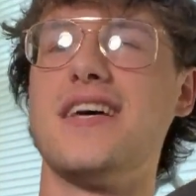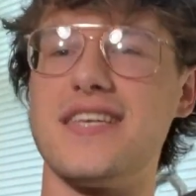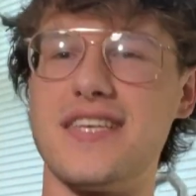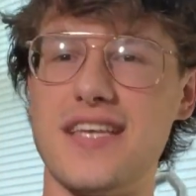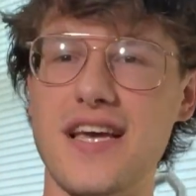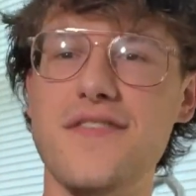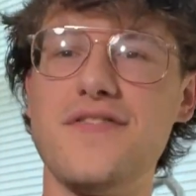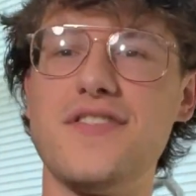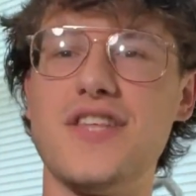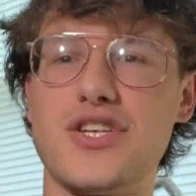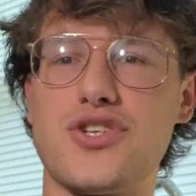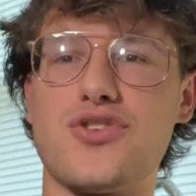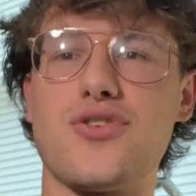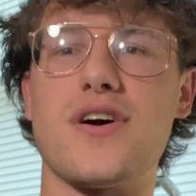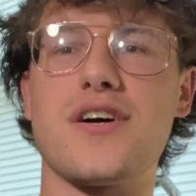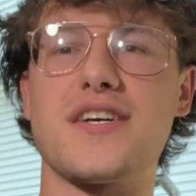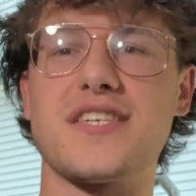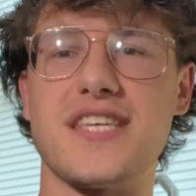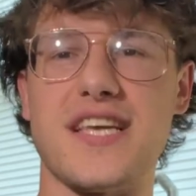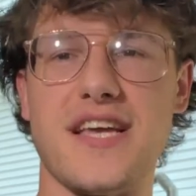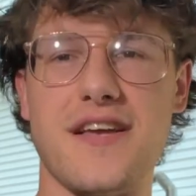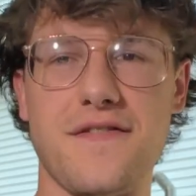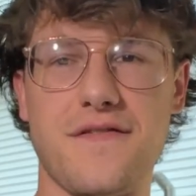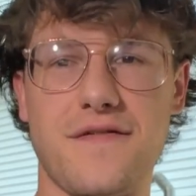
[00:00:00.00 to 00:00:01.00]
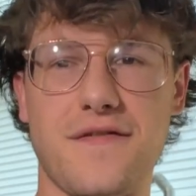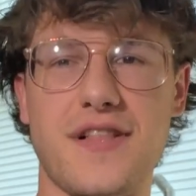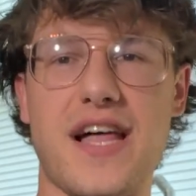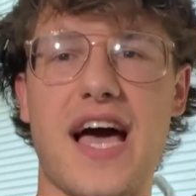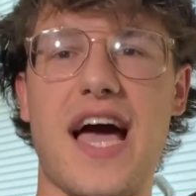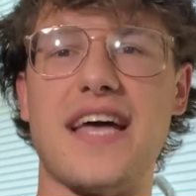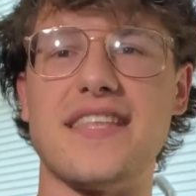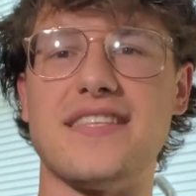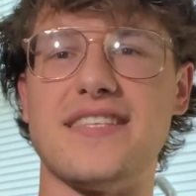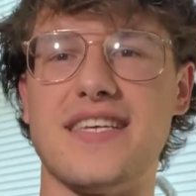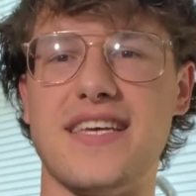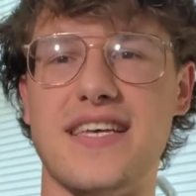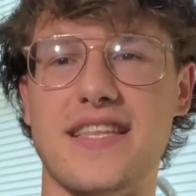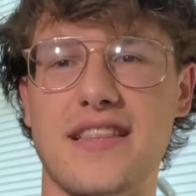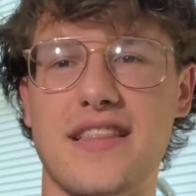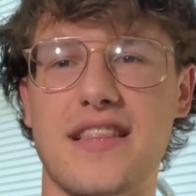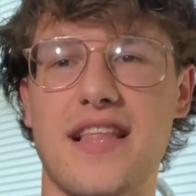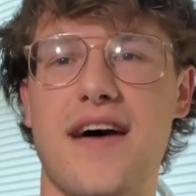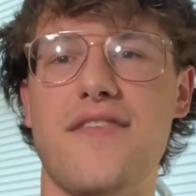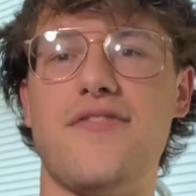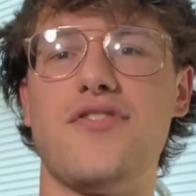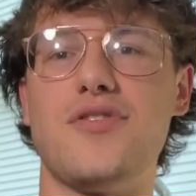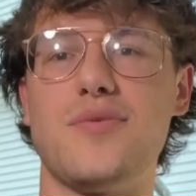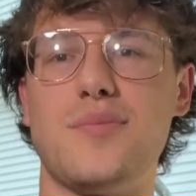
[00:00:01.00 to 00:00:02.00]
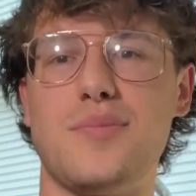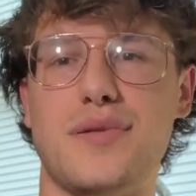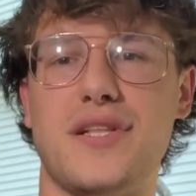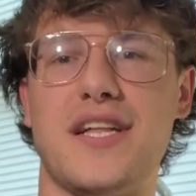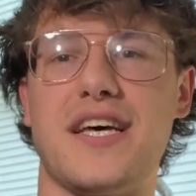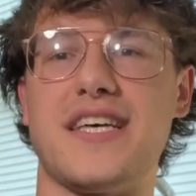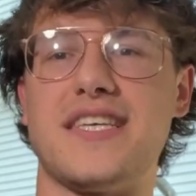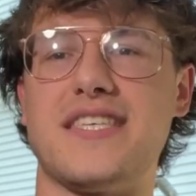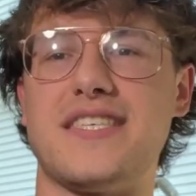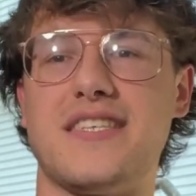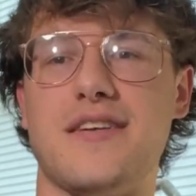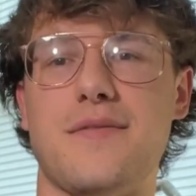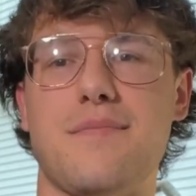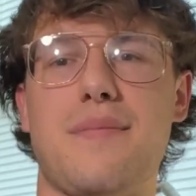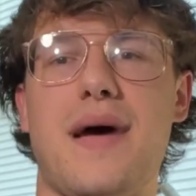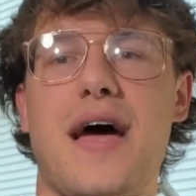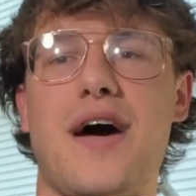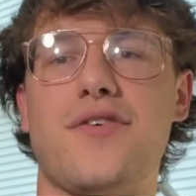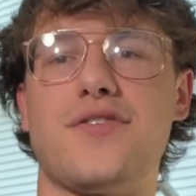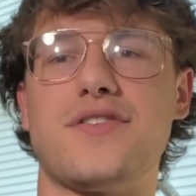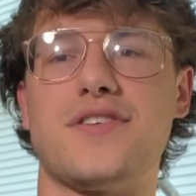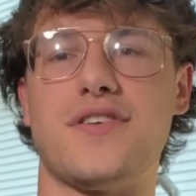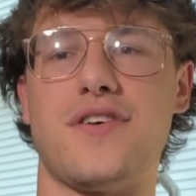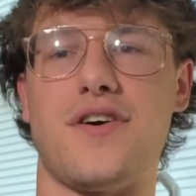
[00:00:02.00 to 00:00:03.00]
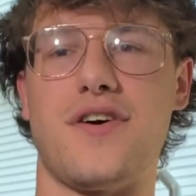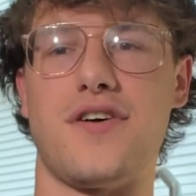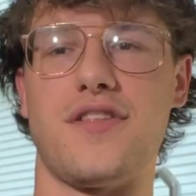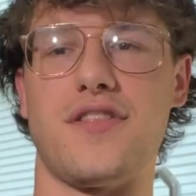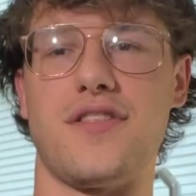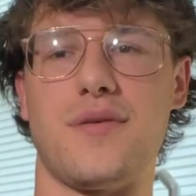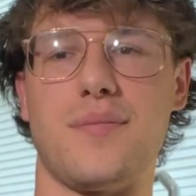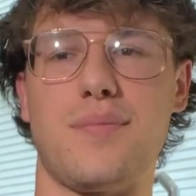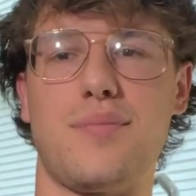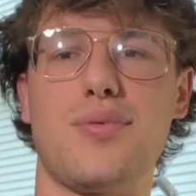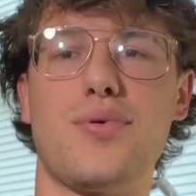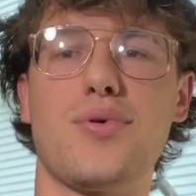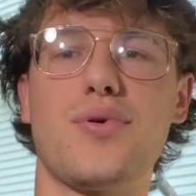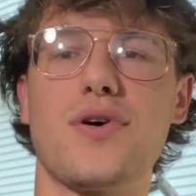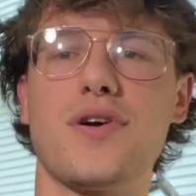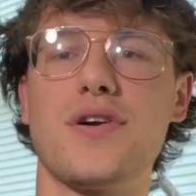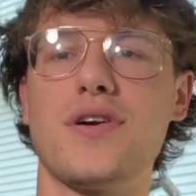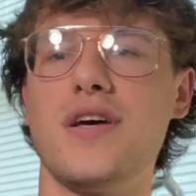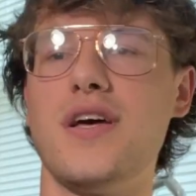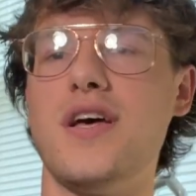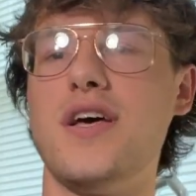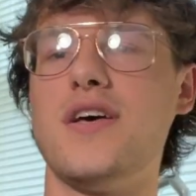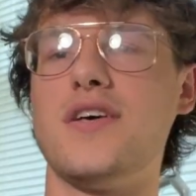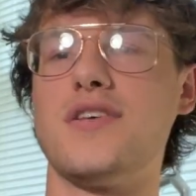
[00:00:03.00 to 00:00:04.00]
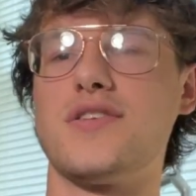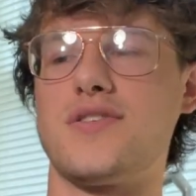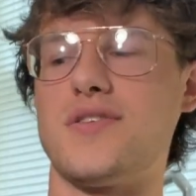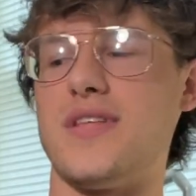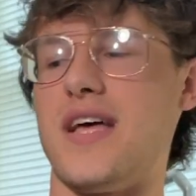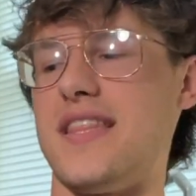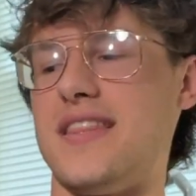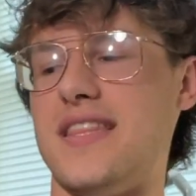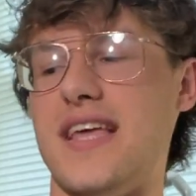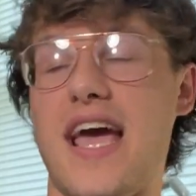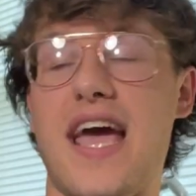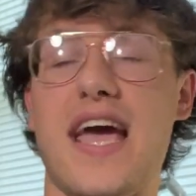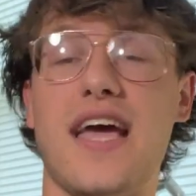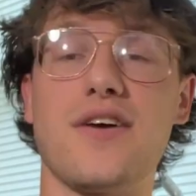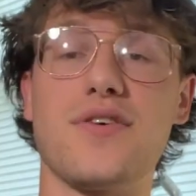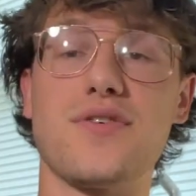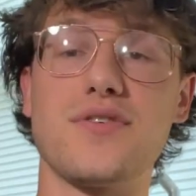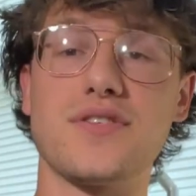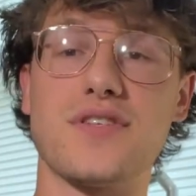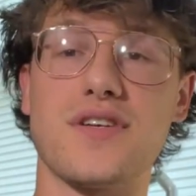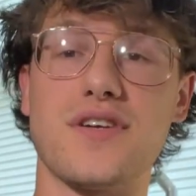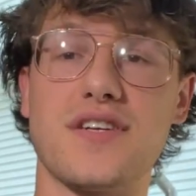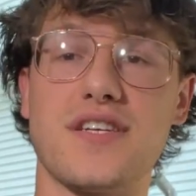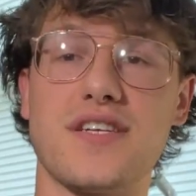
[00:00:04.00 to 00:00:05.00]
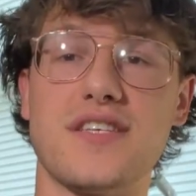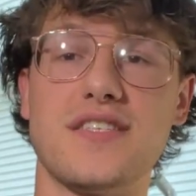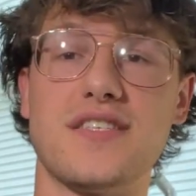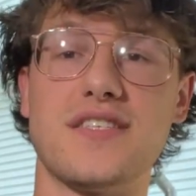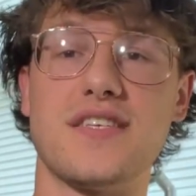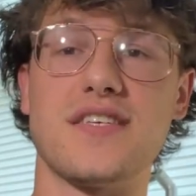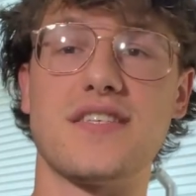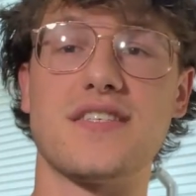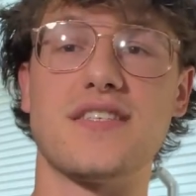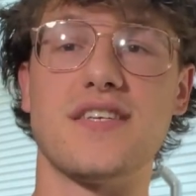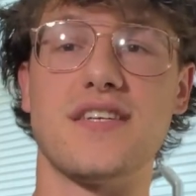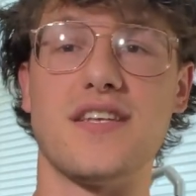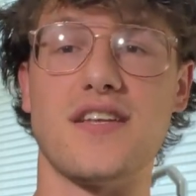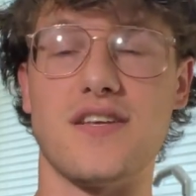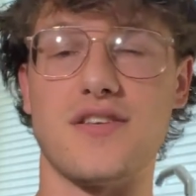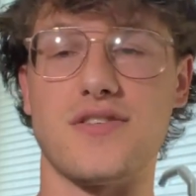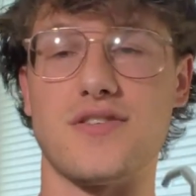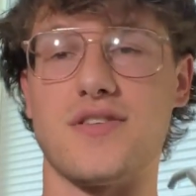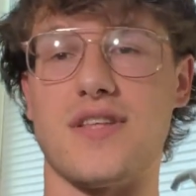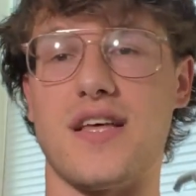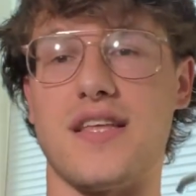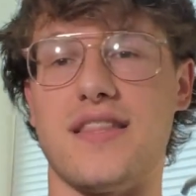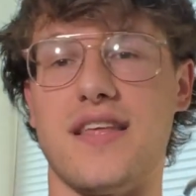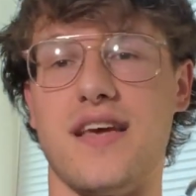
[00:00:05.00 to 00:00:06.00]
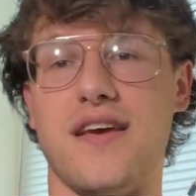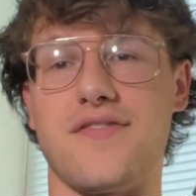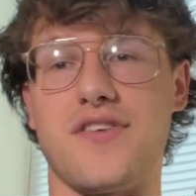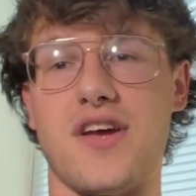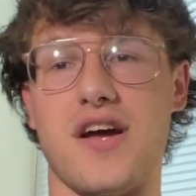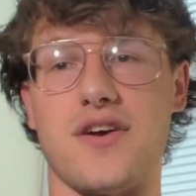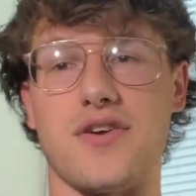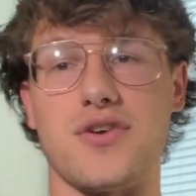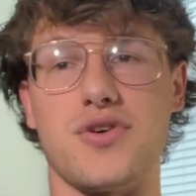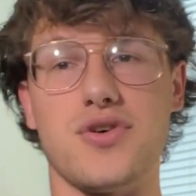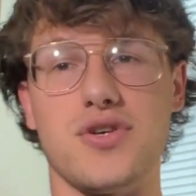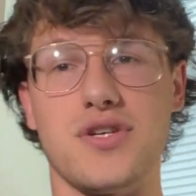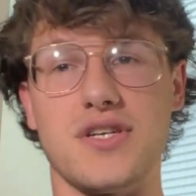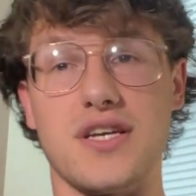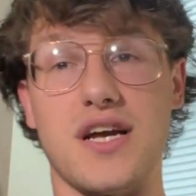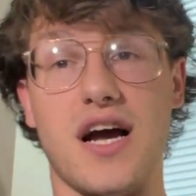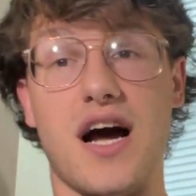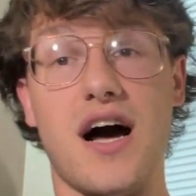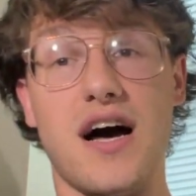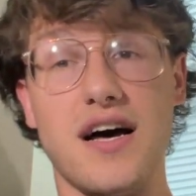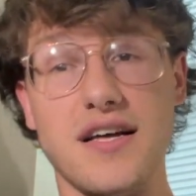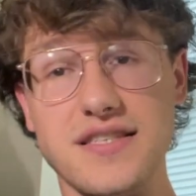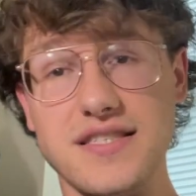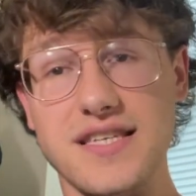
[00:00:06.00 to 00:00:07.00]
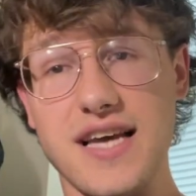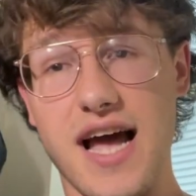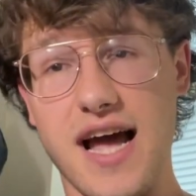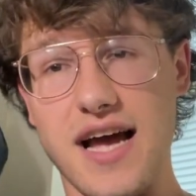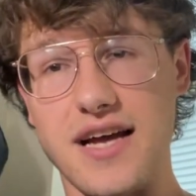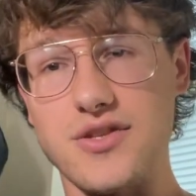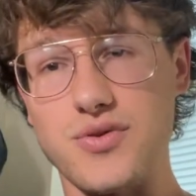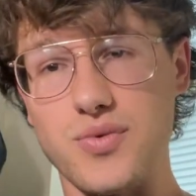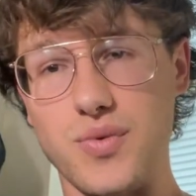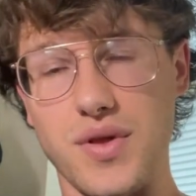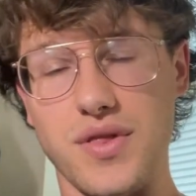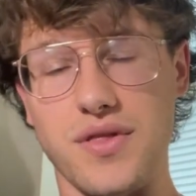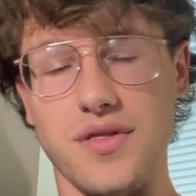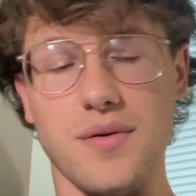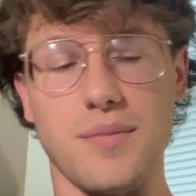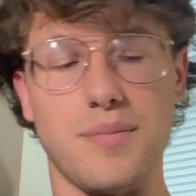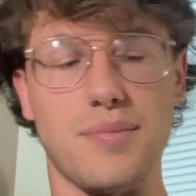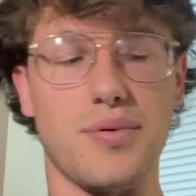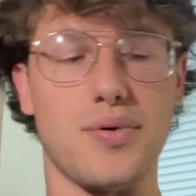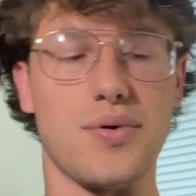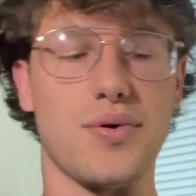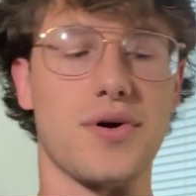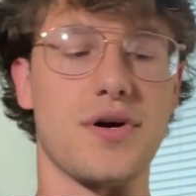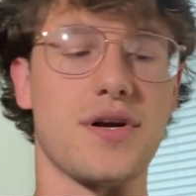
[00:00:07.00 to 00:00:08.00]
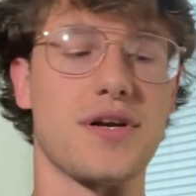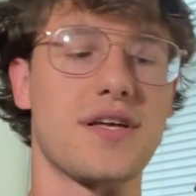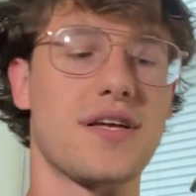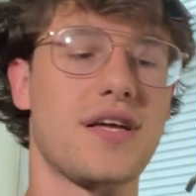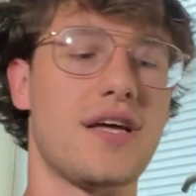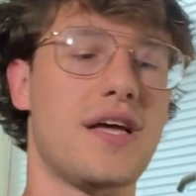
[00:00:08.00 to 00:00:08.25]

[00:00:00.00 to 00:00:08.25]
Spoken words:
give the trucks a flat and level place to mount on the board so that the angles are consistent and so that they've got good contact with the board.